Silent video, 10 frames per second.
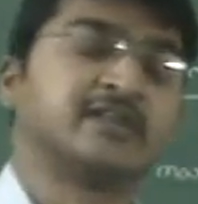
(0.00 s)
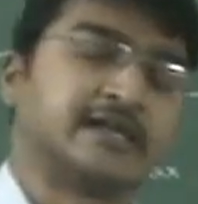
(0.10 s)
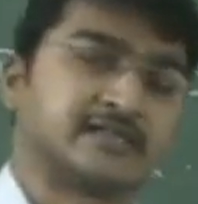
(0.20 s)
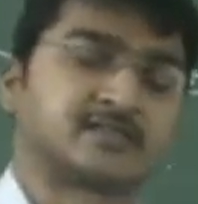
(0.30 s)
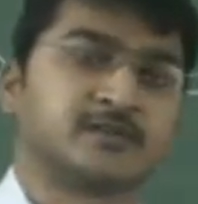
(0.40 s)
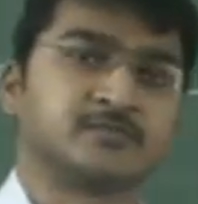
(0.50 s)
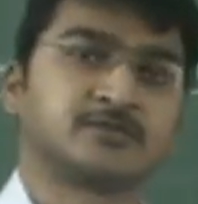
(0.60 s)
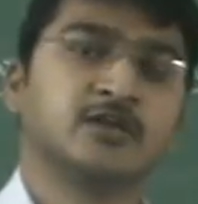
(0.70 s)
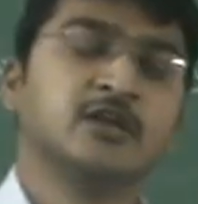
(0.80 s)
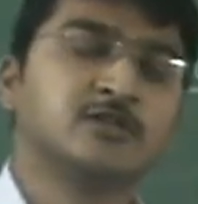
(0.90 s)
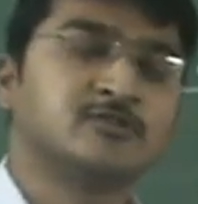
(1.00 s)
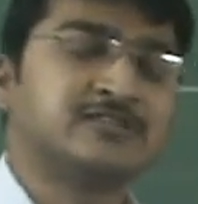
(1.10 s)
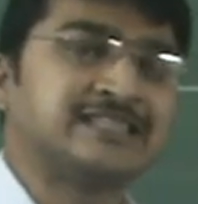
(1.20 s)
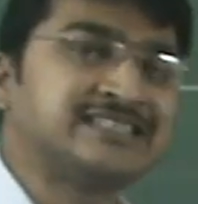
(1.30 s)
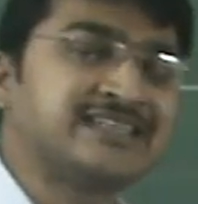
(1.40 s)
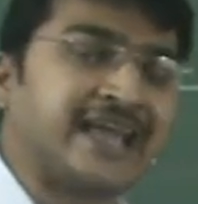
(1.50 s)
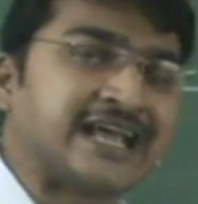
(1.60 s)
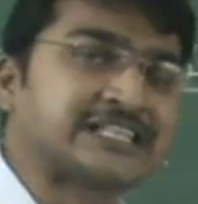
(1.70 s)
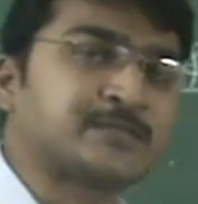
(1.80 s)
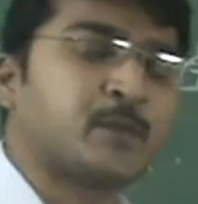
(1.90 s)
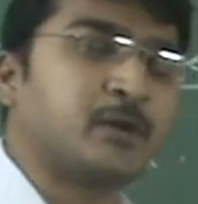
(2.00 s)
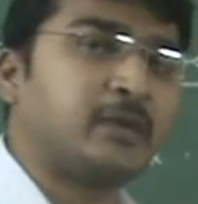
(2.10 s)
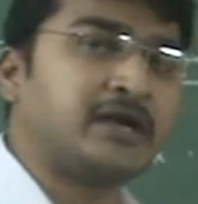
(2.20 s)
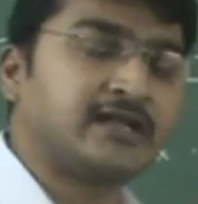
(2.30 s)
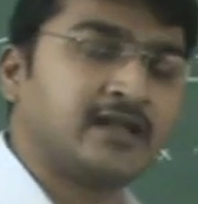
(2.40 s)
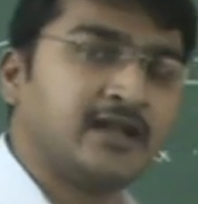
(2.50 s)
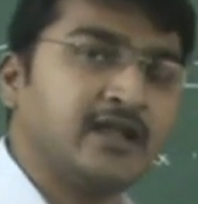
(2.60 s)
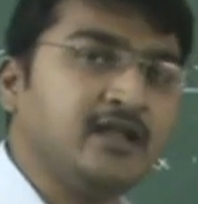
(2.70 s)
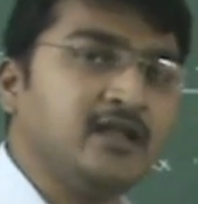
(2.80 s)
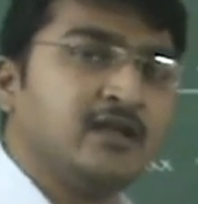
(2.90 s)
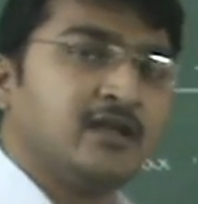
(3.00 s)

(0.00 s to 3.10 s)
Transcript: angstroms. So this is experimentally